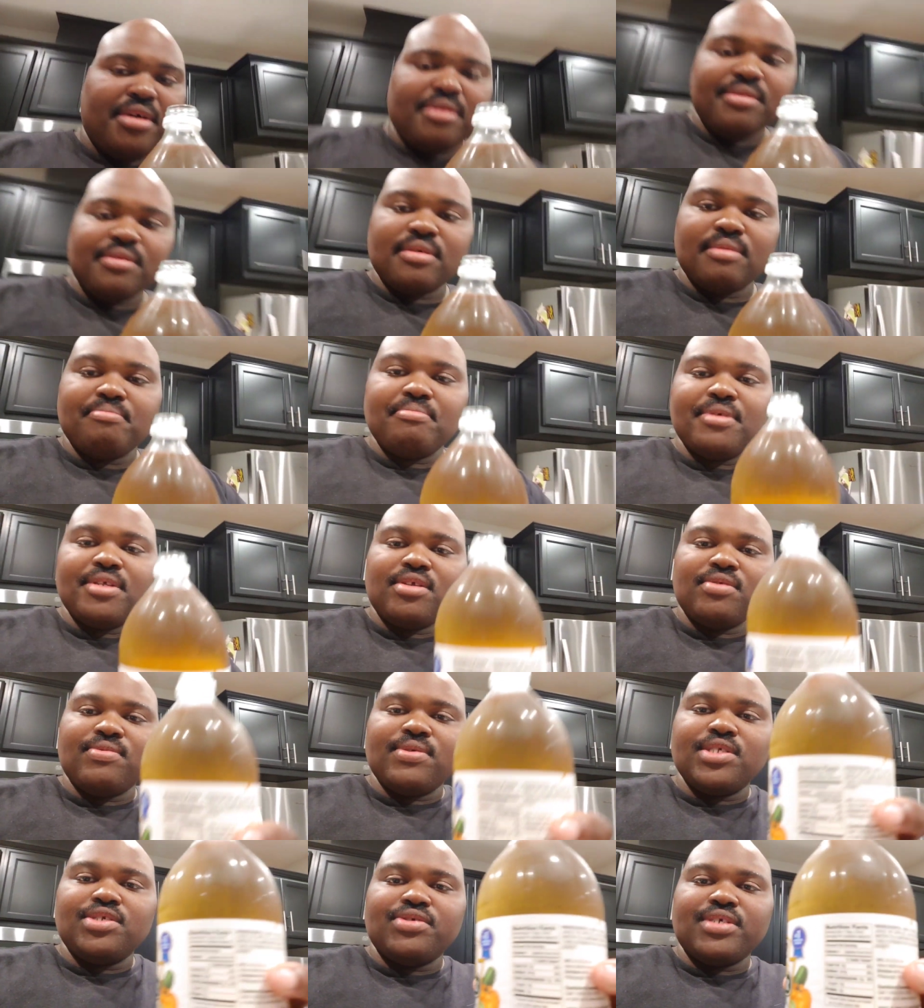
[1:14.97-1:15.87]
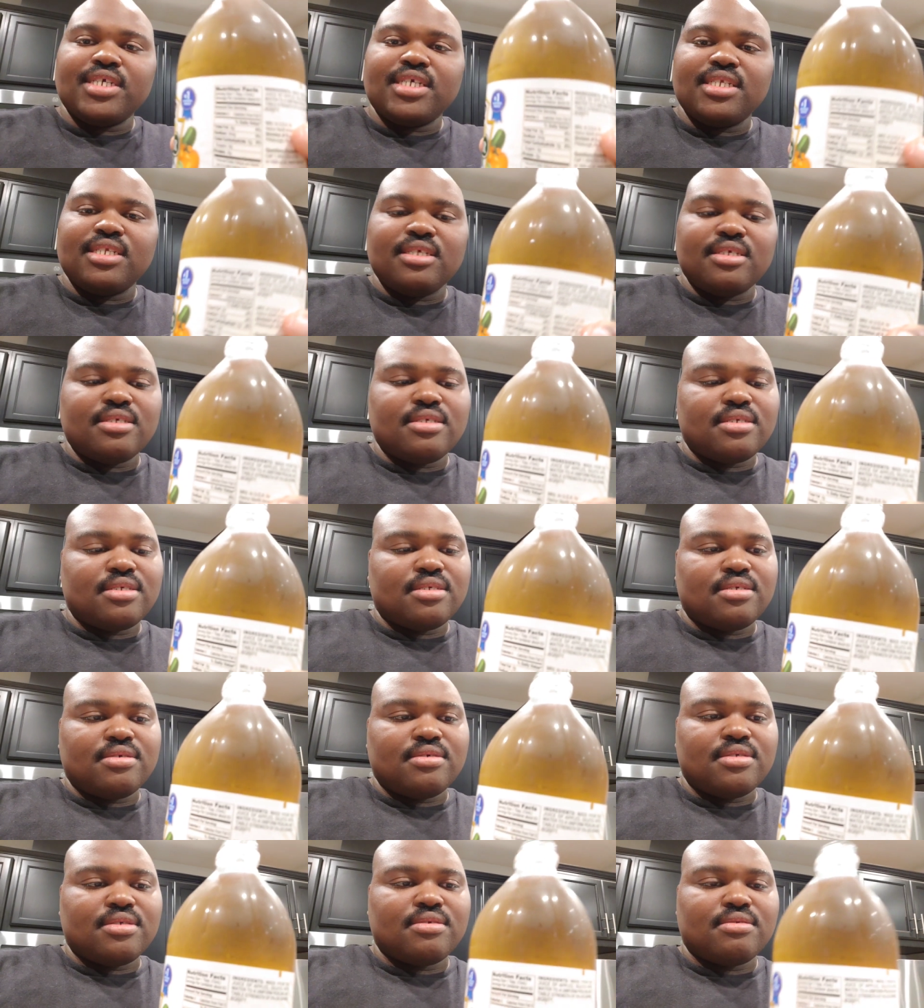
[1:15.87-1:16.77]
well, I'm the only one drinking this,
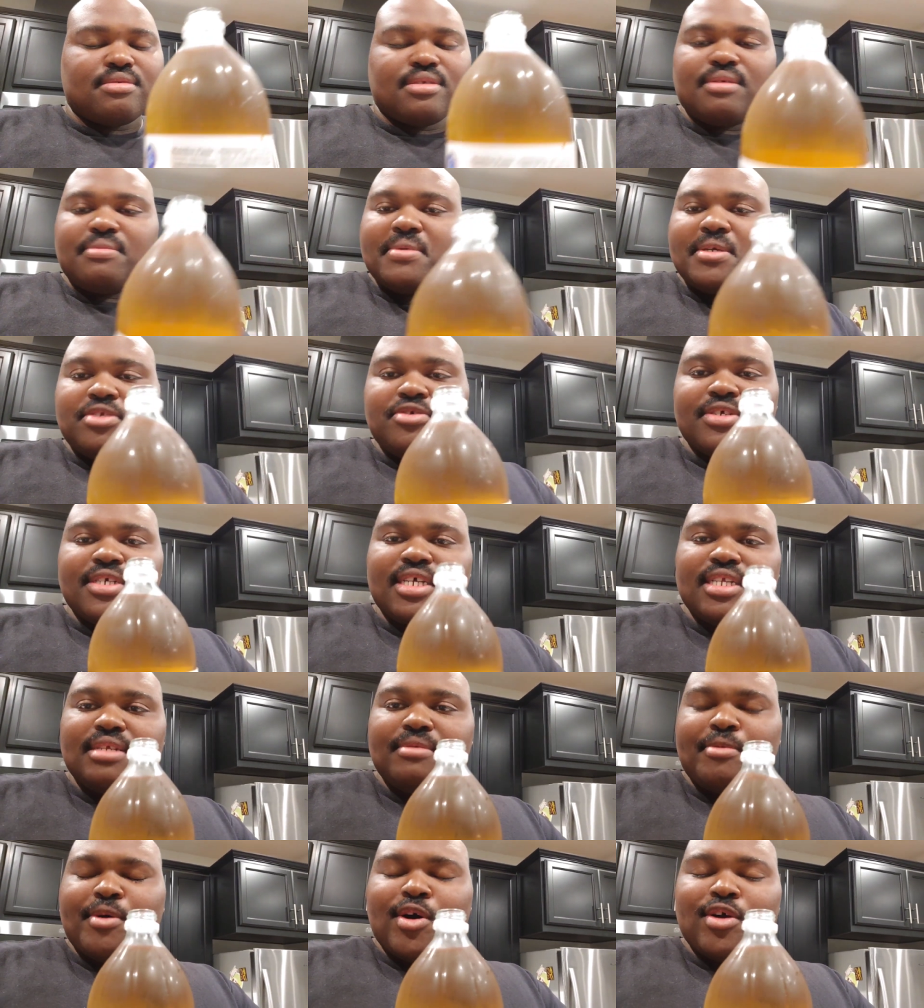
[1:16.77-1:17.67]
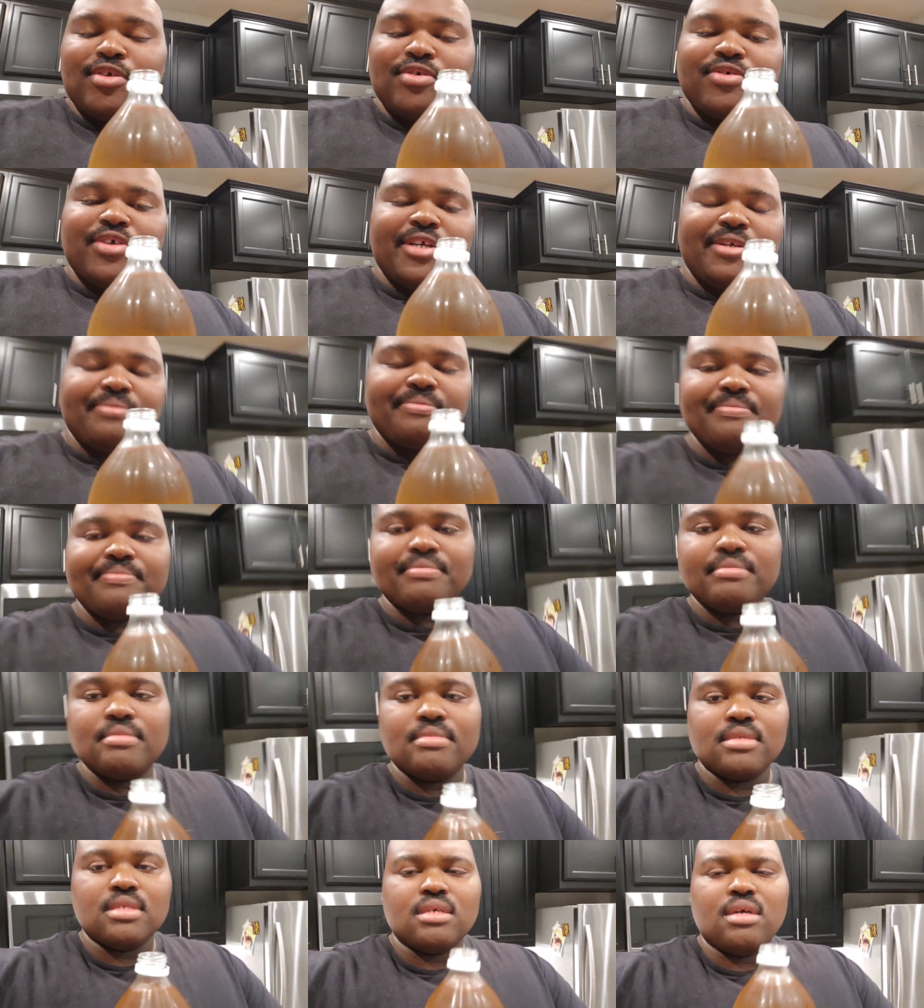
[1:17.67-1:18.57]
so it's okay if I drink out the bottle, right?
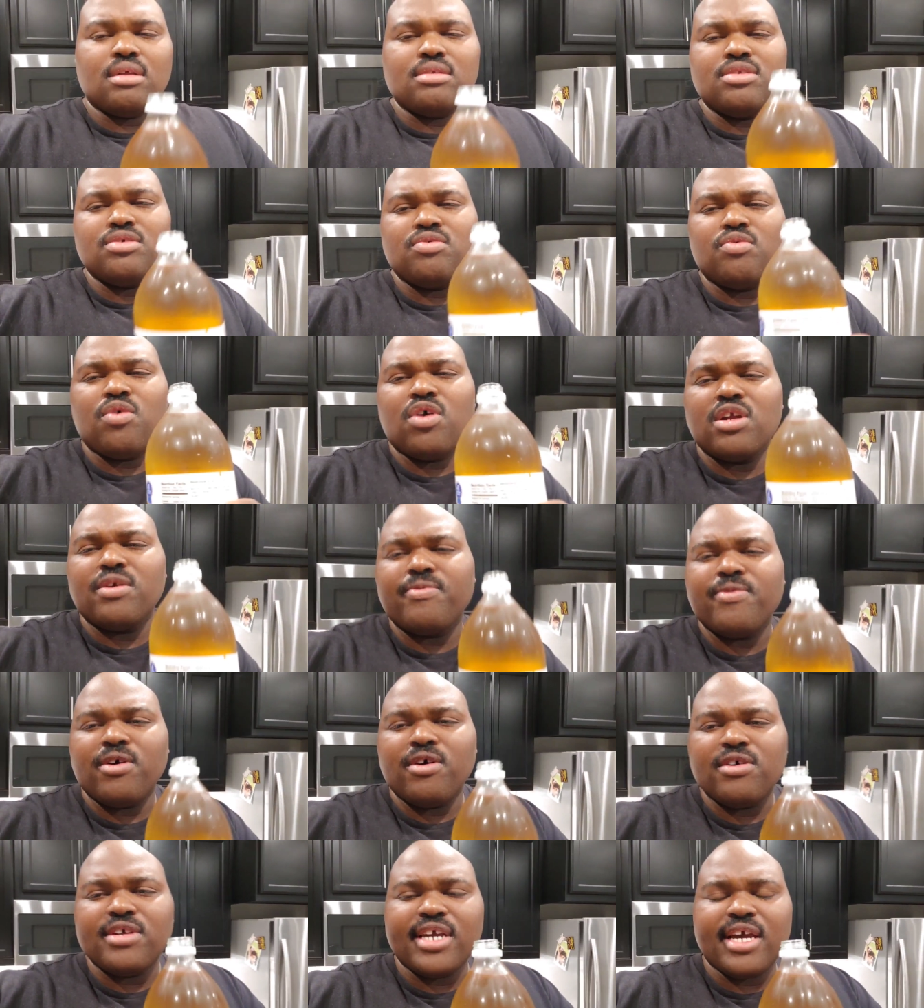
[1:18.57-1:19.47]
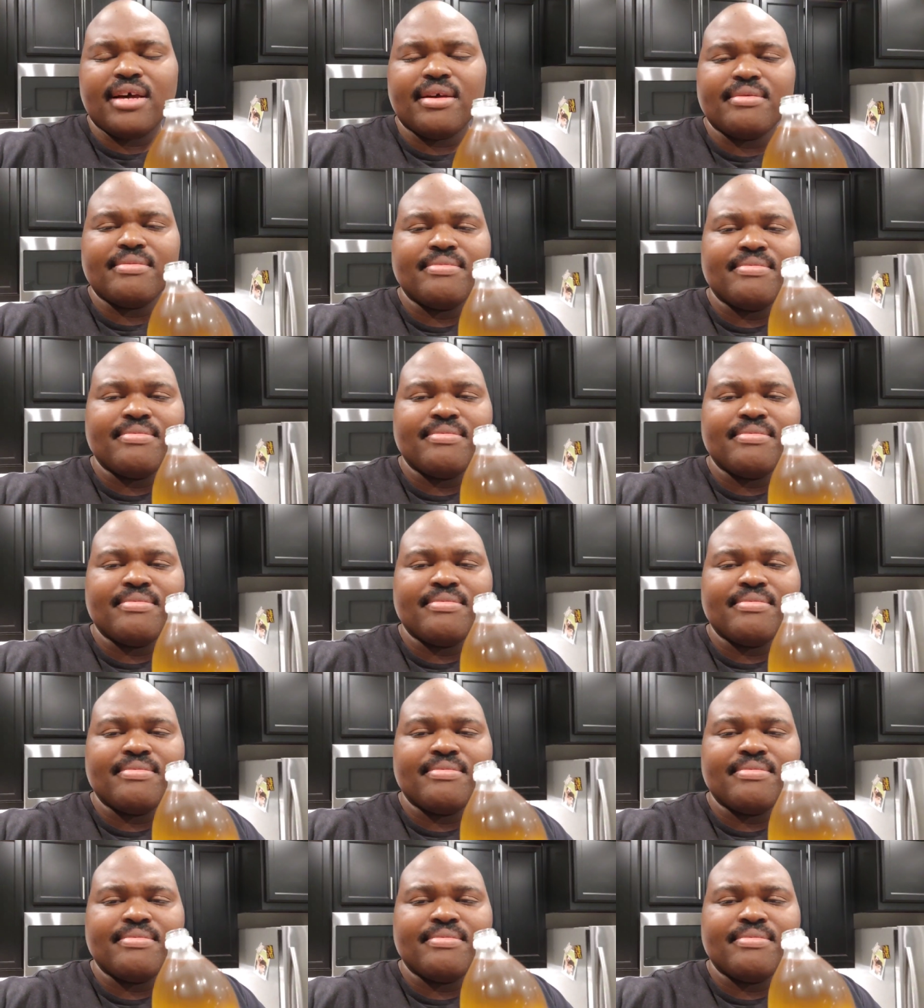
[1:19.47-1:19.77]
I'll do a waterfall, yeah?